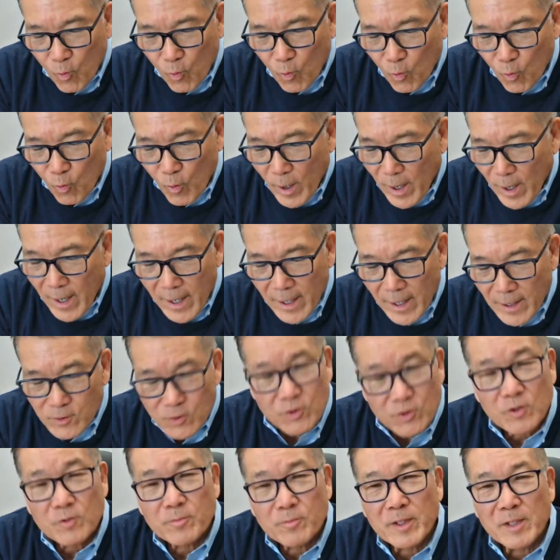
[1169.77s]
Why
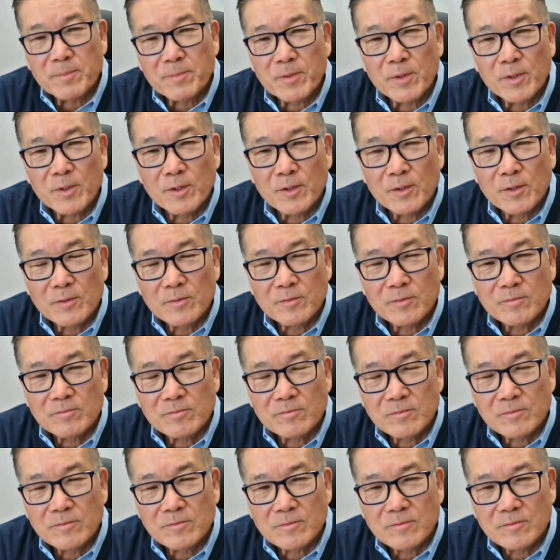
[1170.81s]
should people,
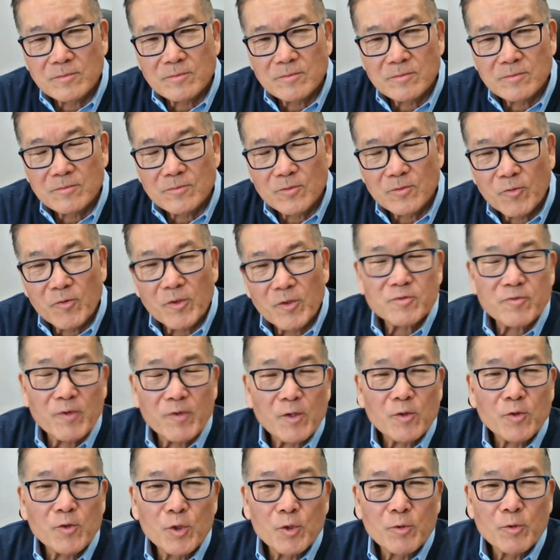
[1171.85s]
first of
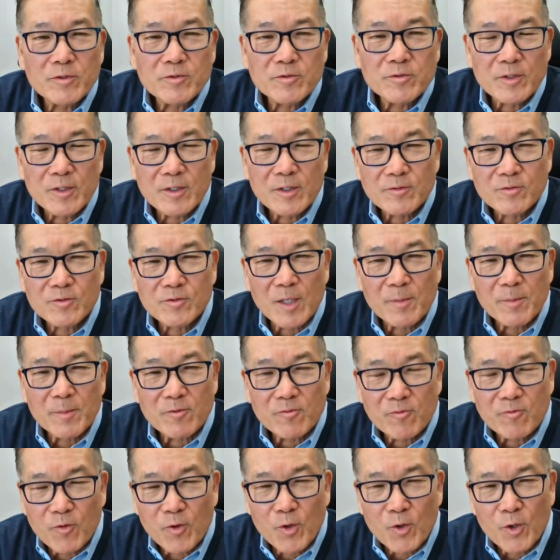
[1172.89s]
all, who is the summit
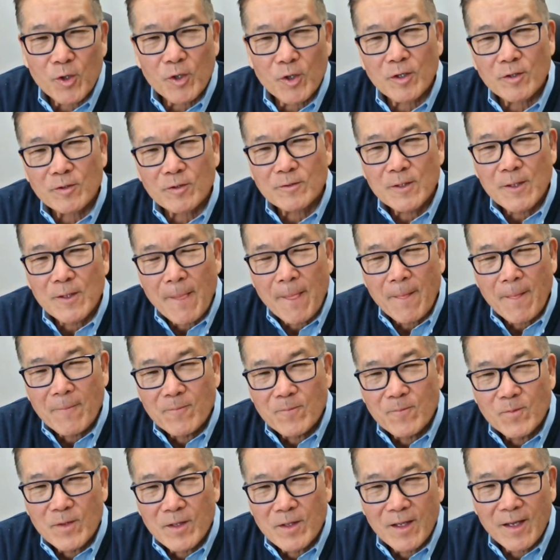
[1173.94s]
for,
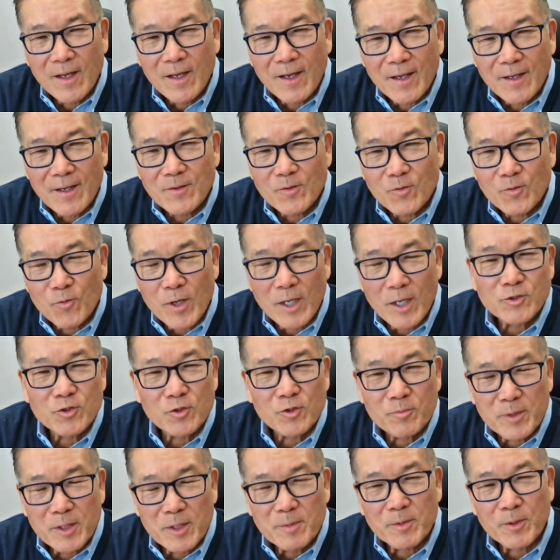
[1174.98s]
and why
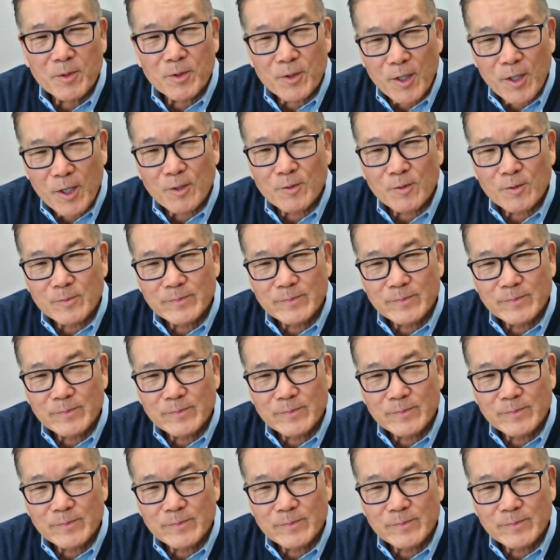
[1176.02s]
should people go?